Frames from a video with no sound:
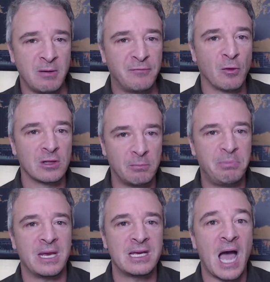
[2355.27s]
before the
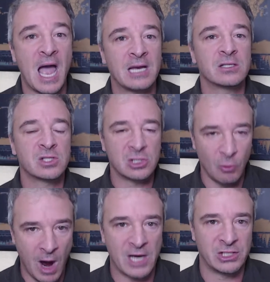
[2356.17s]
big guy
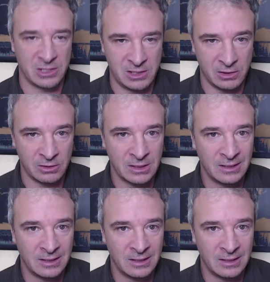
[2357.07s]
squashes you.